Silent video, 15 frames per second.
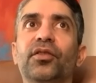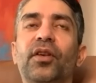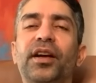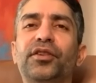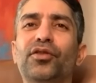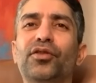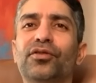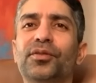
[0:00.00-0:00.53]

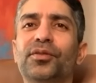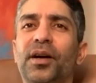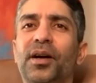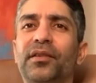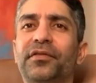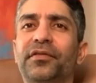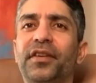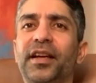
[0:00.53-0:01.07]
I talked
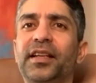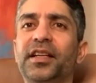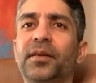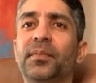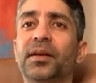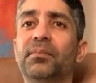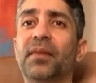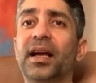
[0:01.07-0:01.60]
about failure,
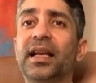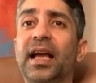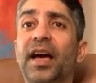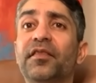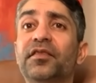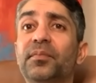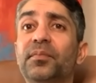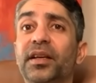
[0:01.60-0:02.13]
but my
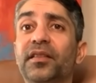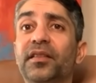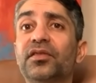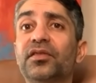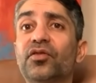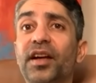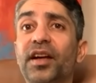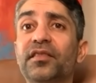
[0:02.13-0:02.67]
life's
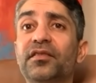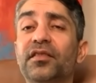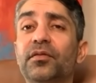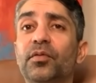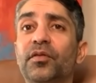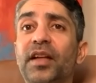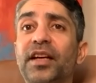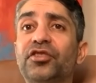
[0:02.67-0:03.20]
biggest crisis
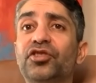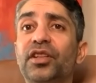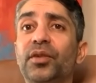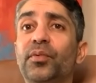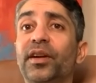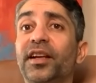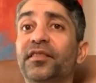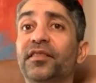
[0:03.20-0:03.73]
was
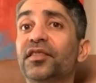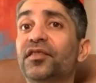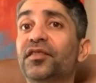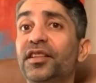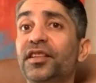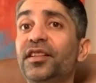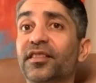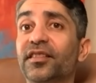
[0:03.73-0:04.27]
actually when I
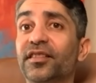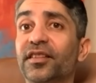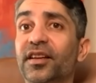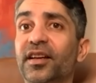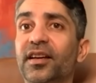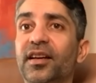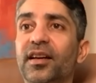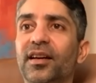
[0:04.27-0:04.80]
succeeded.
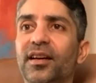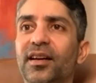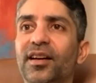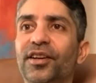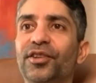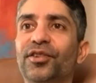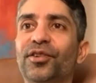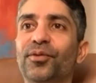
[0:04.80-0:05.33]

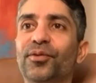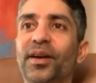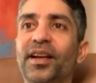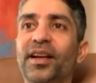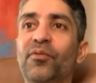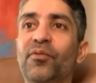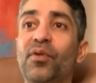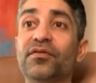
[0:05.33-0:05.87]
Uh, you know,
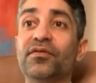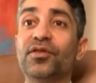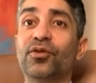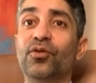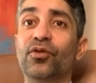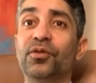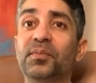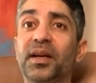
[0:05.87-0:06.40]
when I won the
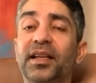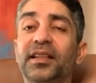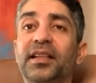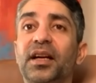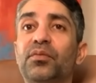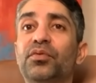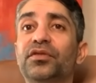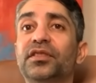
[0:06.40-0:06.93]
gold medal,
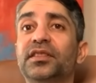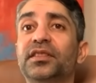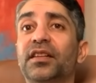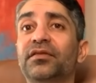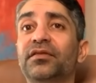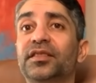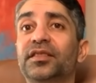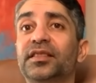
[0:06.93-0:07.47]
that was the
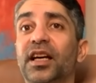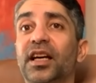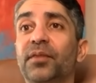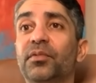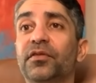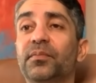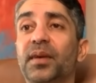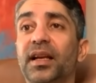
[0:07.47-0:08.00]
toughest
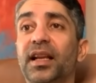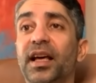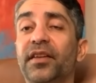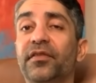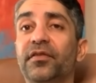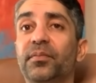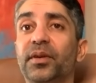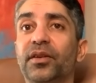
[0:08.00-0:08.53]
time of my
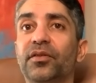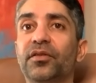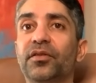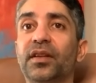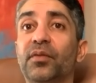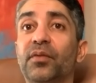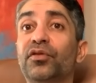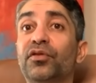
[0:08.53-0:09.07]
life
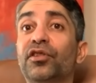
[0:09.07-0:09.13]
because I was